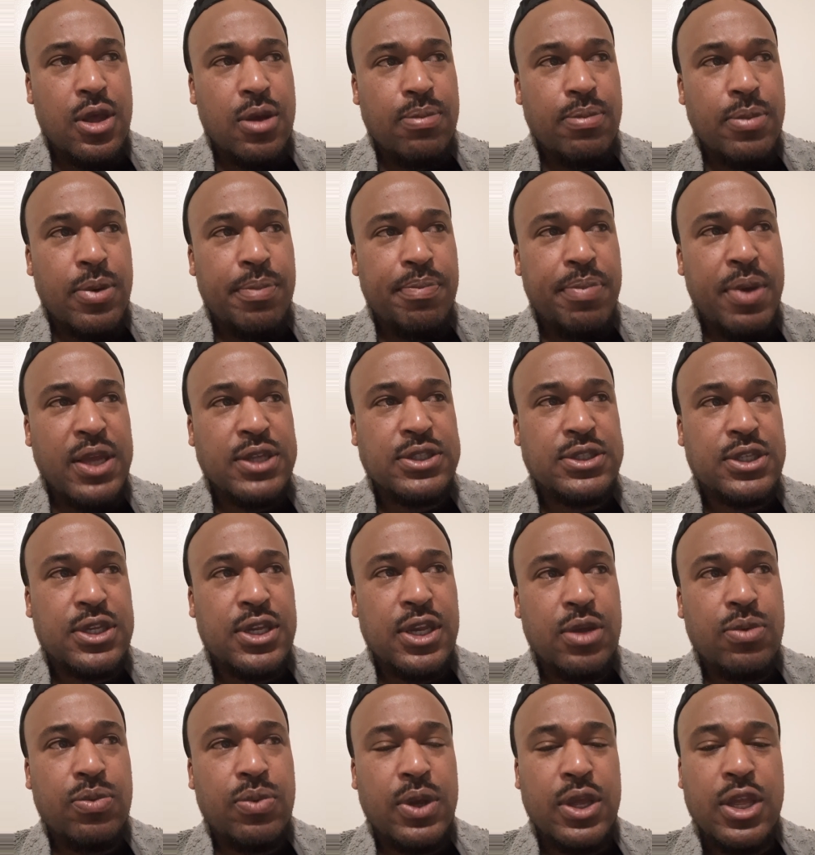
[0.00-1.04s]
But
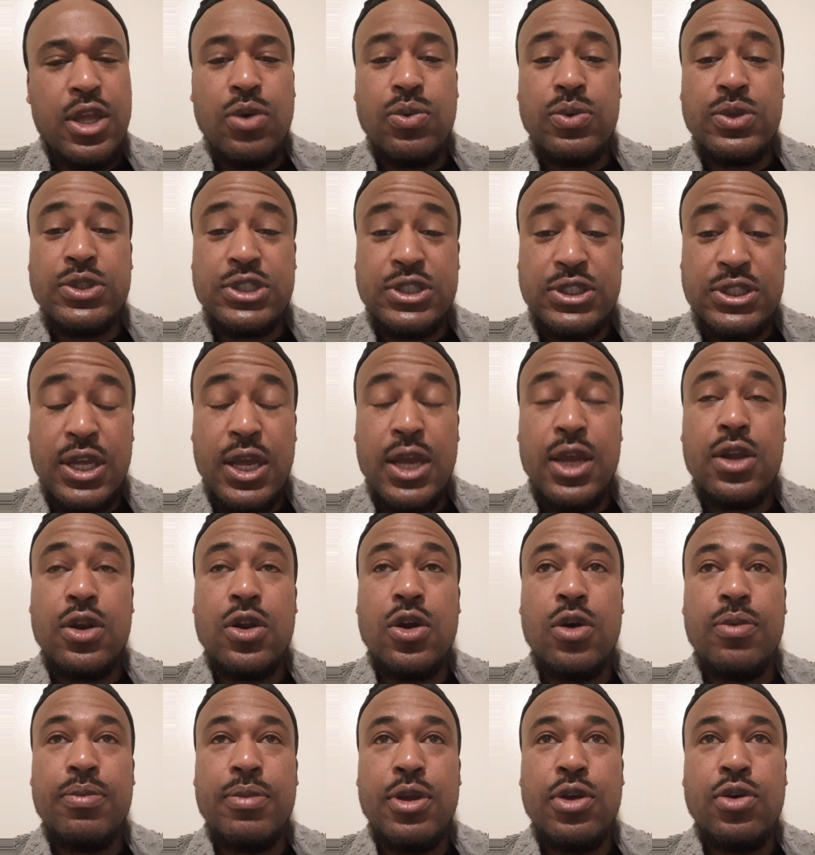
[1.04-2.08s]
basically, what he was saying,
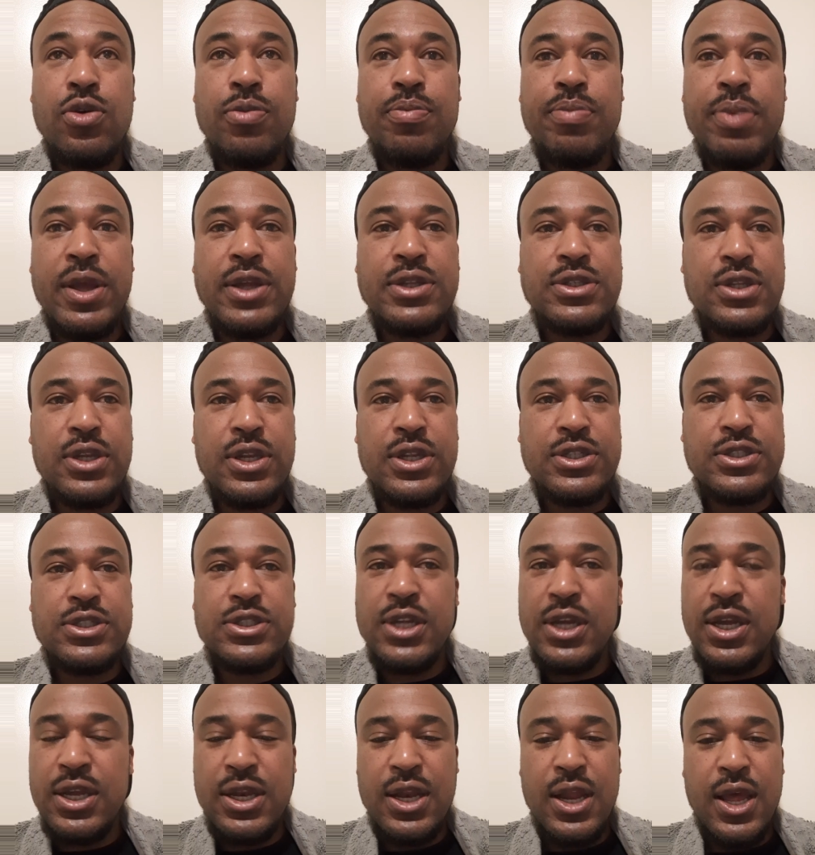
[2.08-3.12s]
homie, he was basically
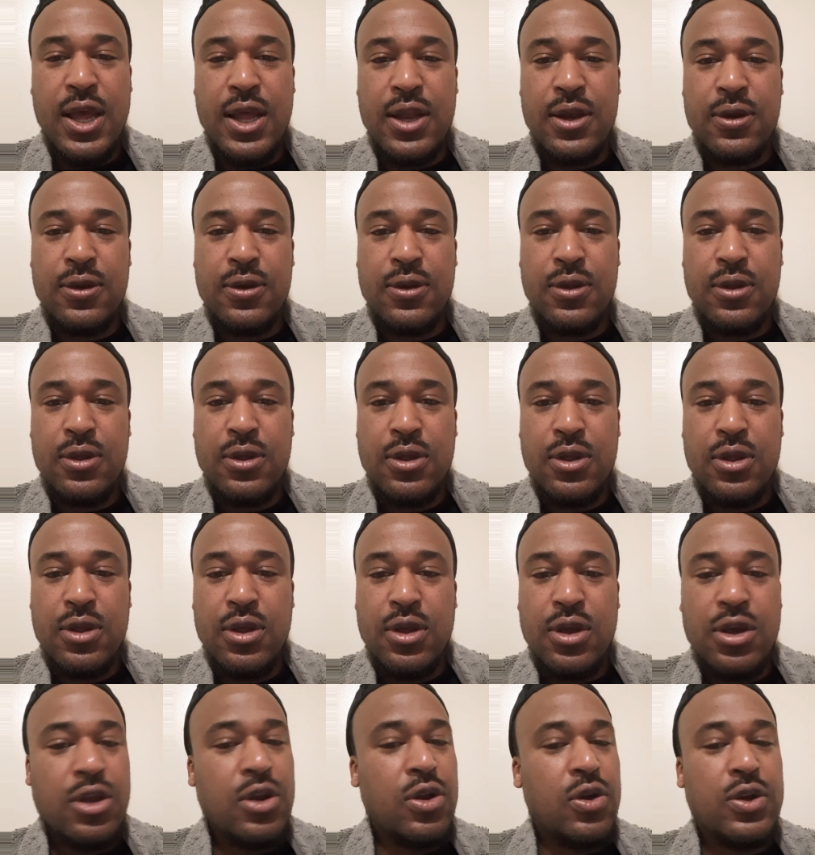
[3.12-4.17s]
saying that,
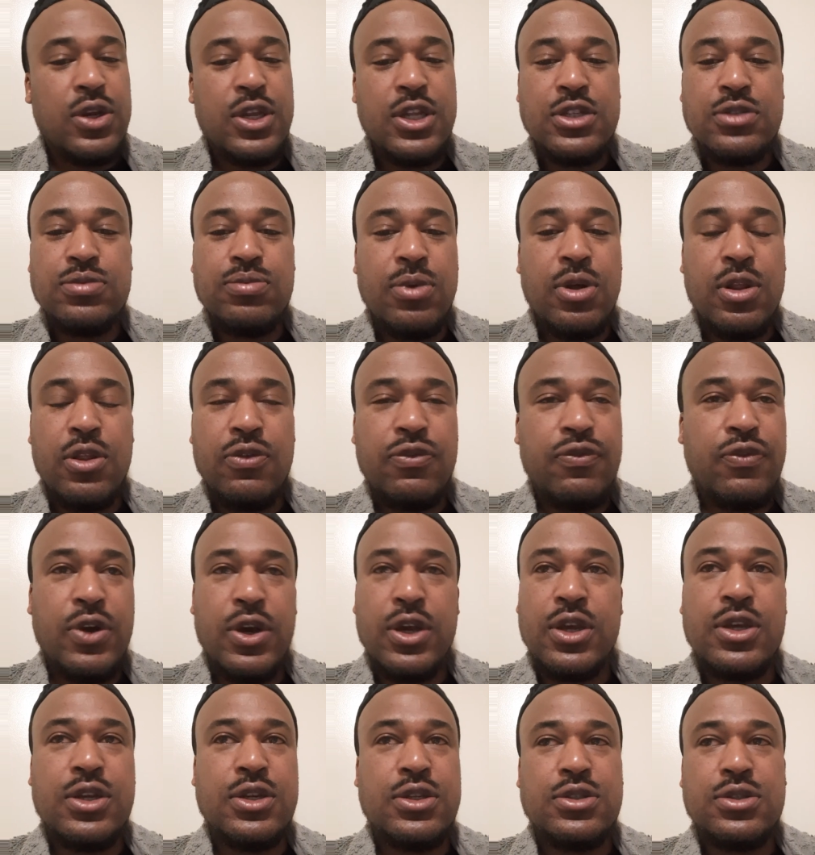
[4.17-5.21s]
you know, these
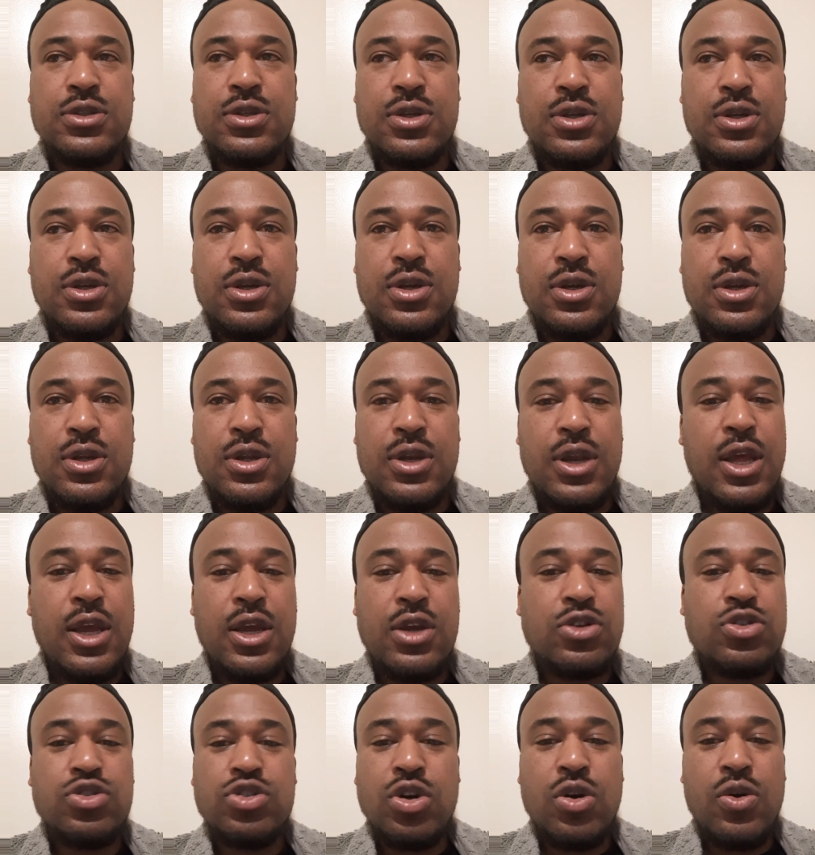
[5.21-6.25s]
motherfuckers, they
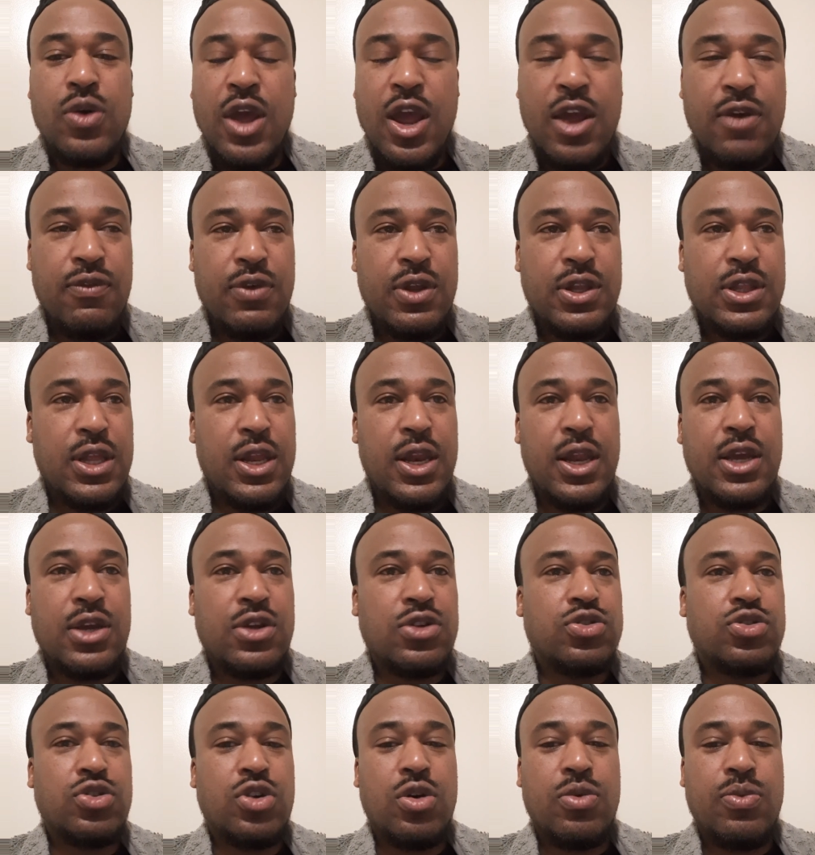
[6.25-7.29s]
control everything. They
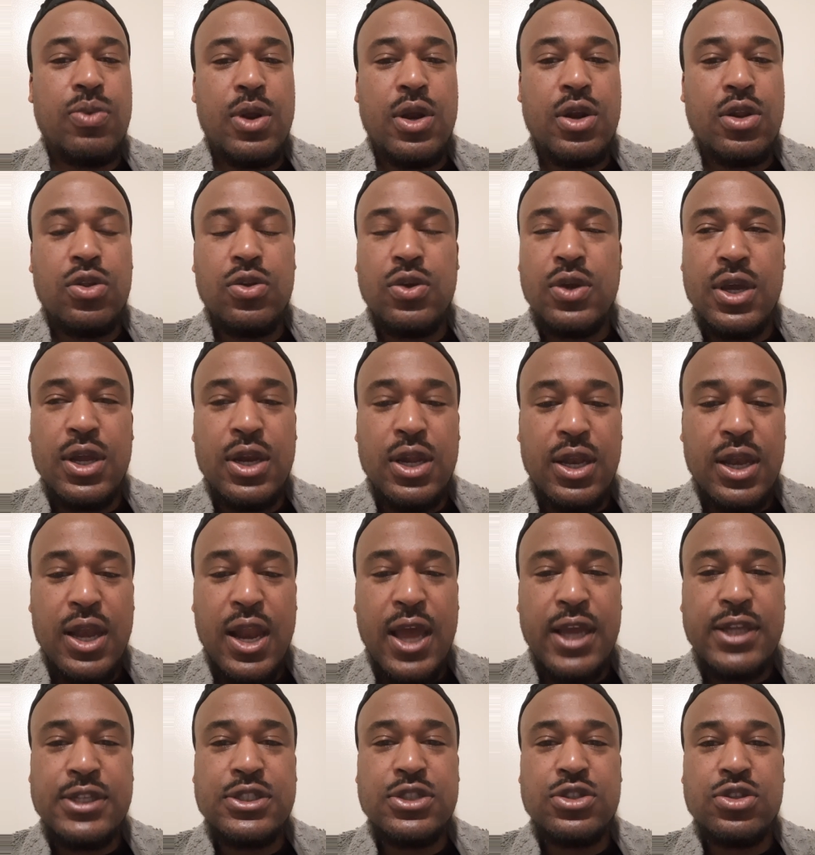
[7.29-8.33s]
control whether you get a
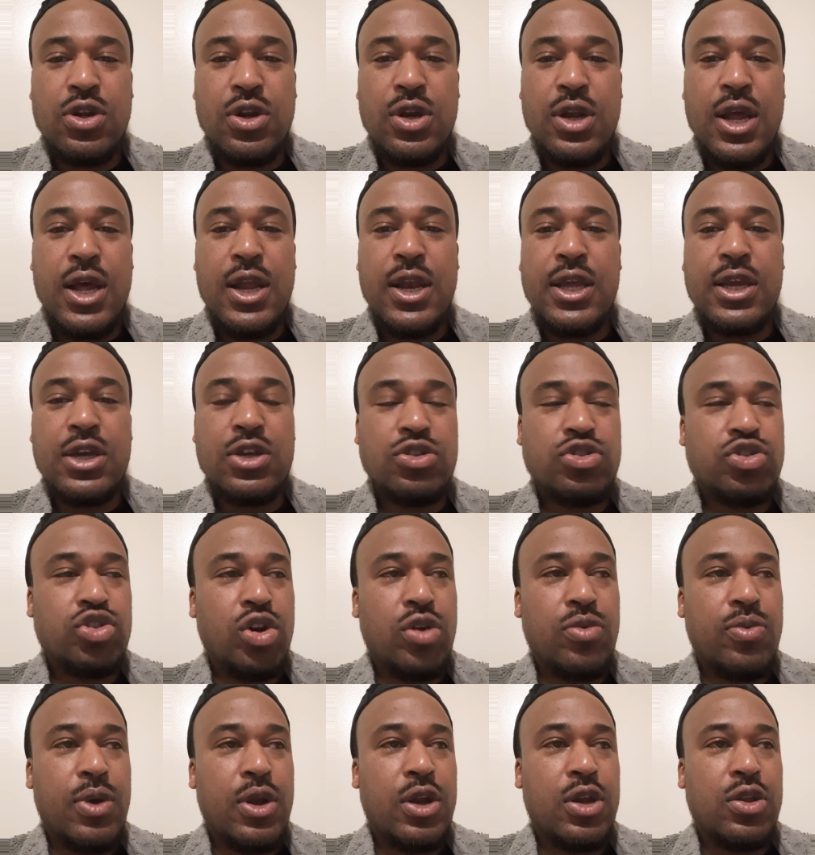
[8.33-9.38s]
license or not. They
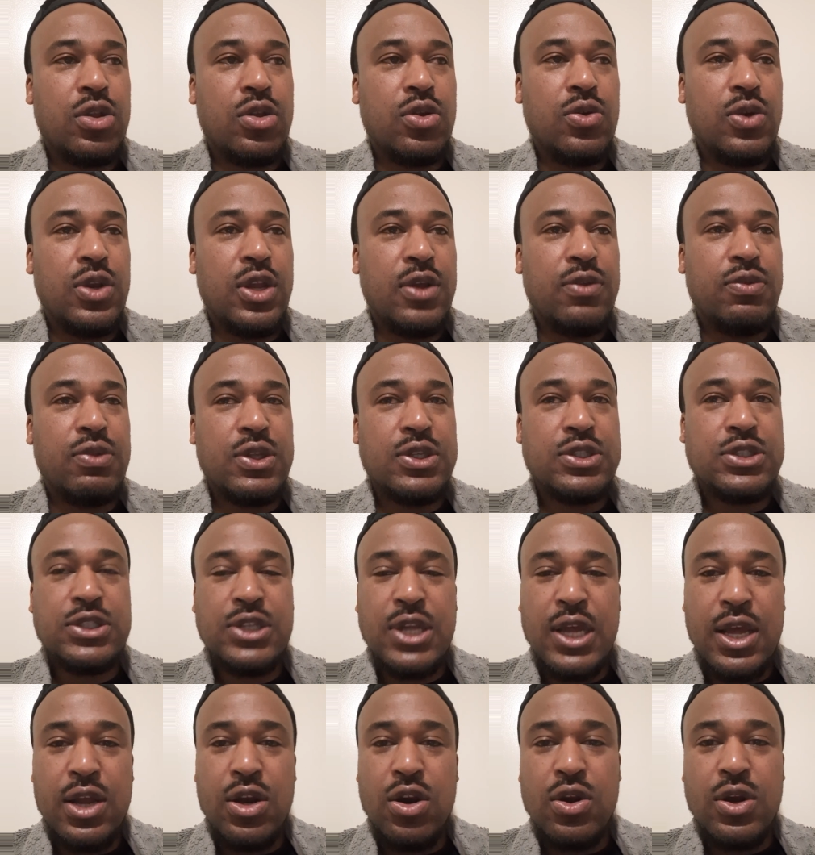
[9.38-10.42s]
control whether you leave the
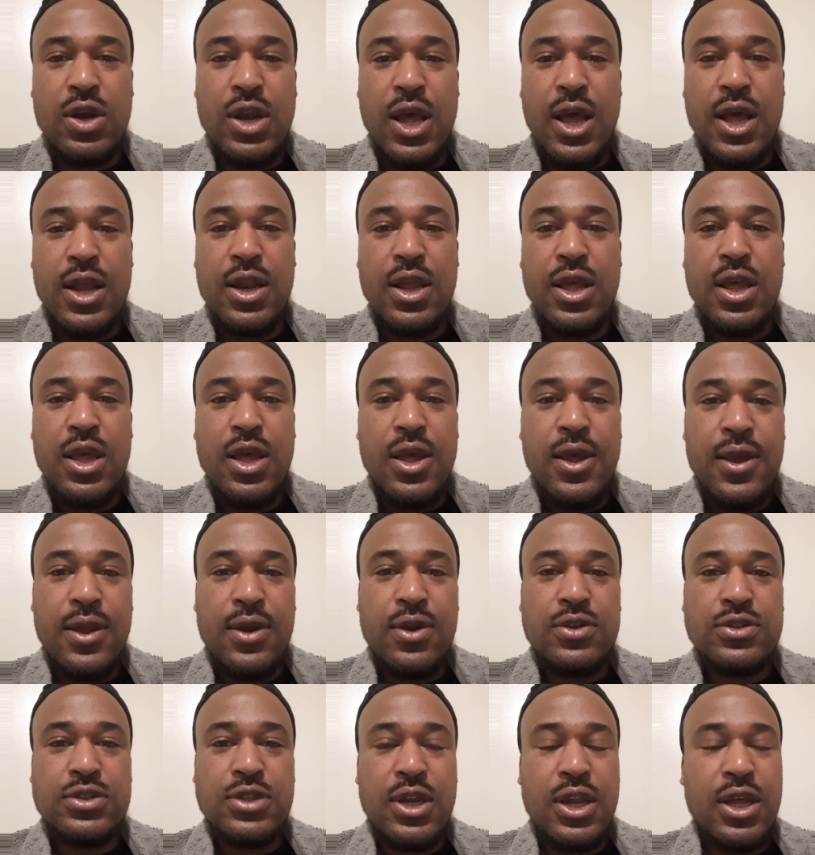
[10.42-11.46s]
state or not. You know what I'm saying?